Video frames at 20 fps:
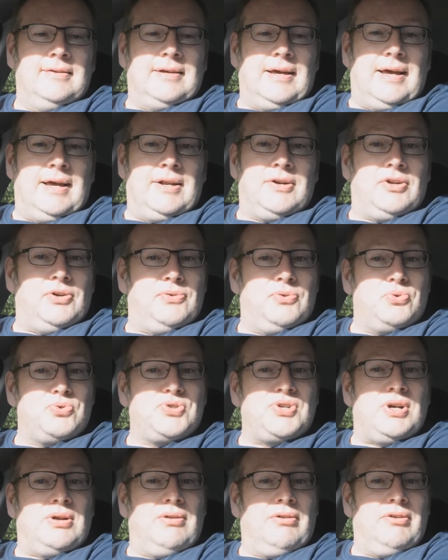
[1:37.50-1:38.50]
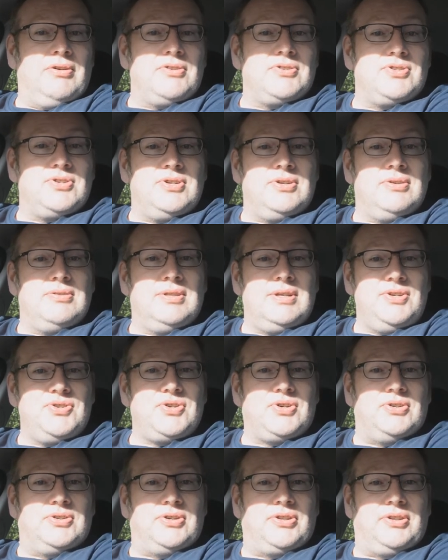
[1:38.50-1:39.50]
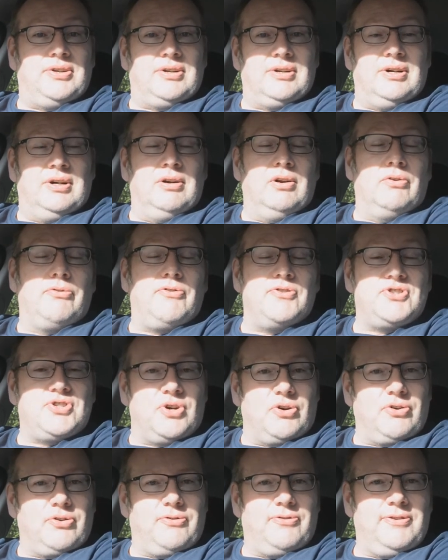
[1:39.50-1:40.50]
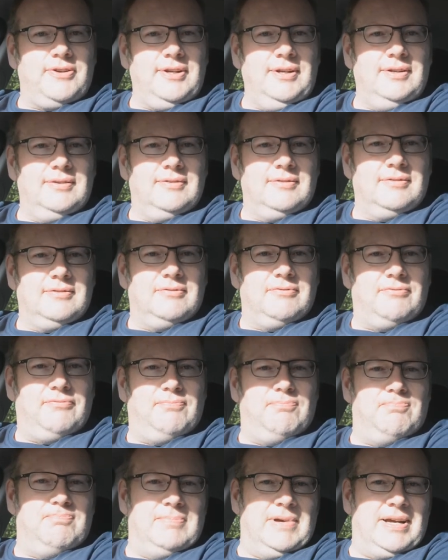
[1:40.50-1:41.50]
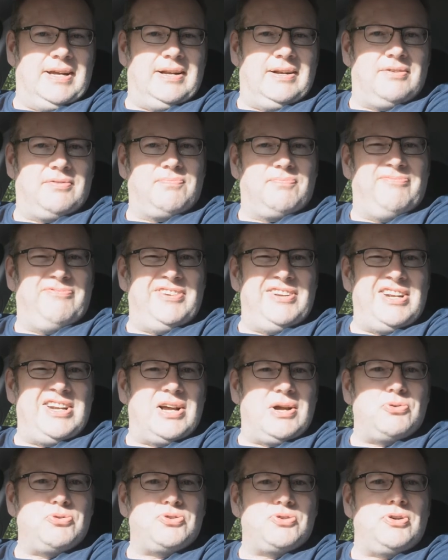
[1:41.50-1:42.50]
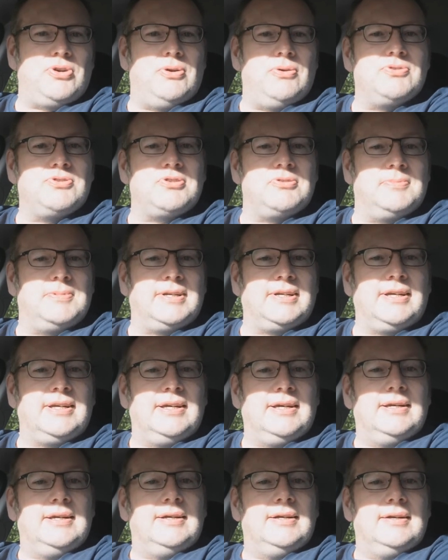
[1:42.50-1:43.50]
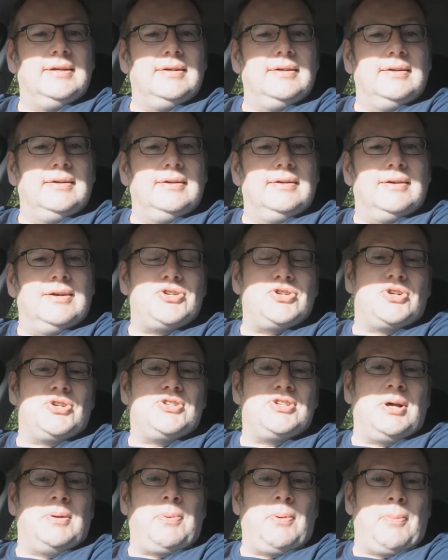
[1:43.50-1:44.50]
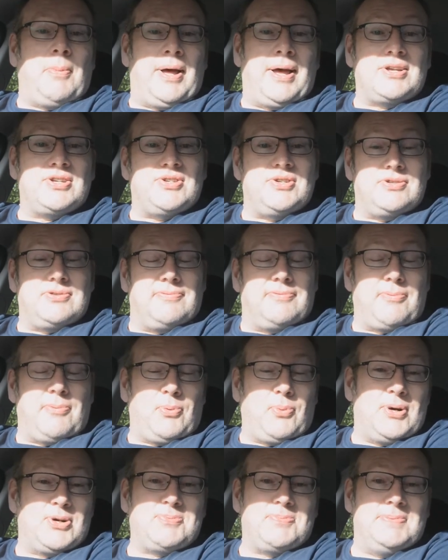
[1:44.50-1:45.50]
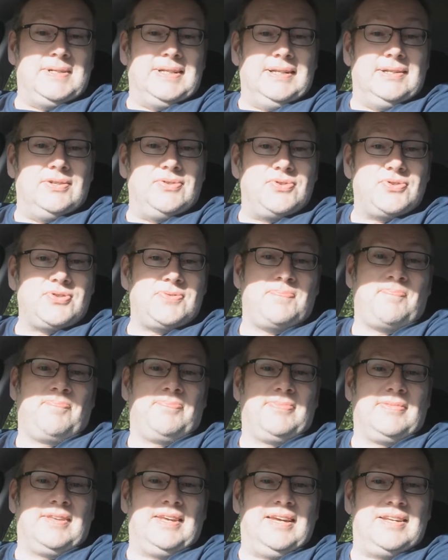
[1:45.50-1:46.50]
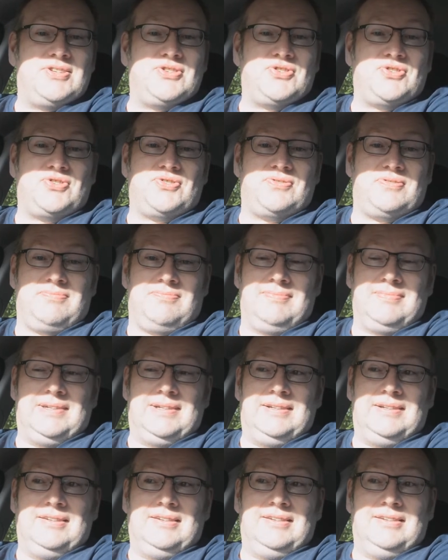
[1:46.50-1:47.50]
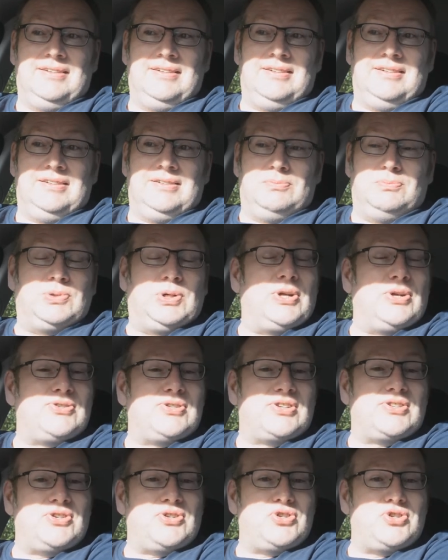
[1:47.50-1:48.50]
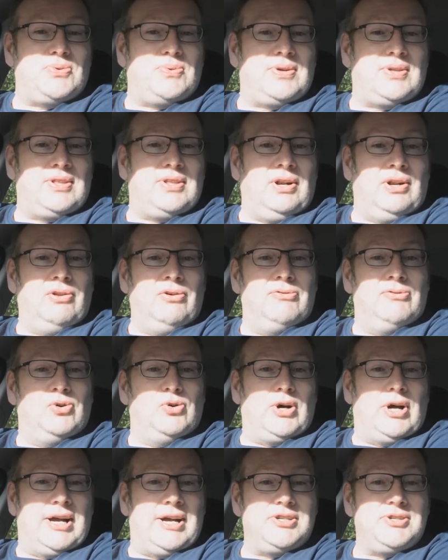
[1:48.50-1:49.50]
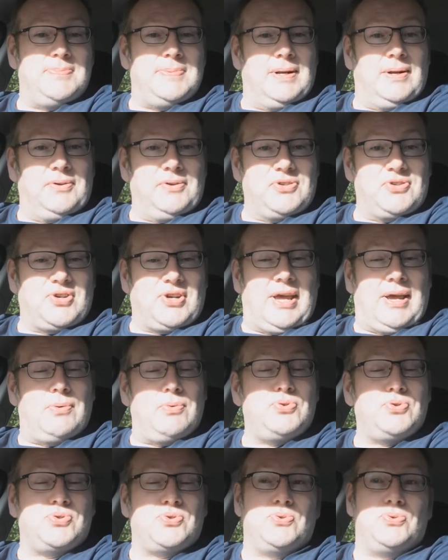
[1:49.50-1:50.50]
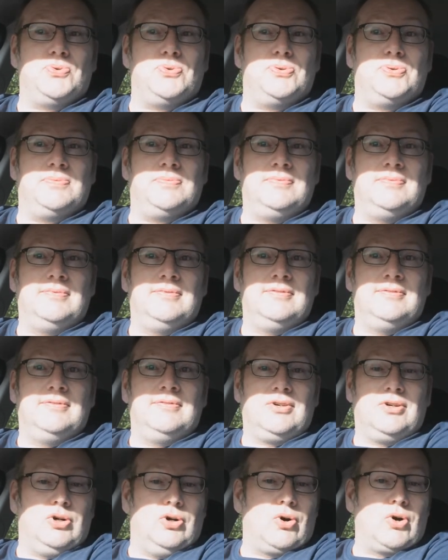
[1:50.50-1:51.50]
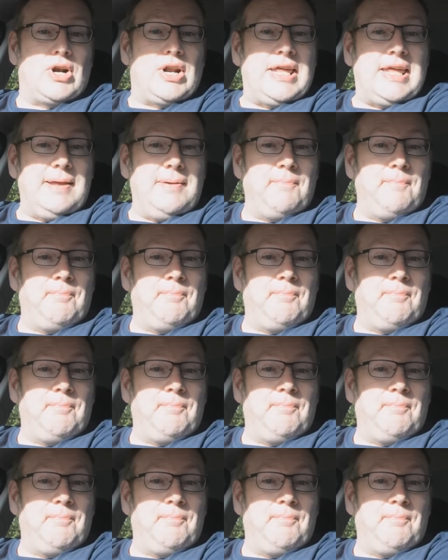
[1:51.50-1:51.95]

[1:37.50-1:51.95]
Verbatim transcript: And I also like to do this kind of thing. I love photography, and videos are new to me. As you can tell by my accent, I'm from the West Midlands. It's one of those accents you either love or hate, a bit like Scouse or Cockney.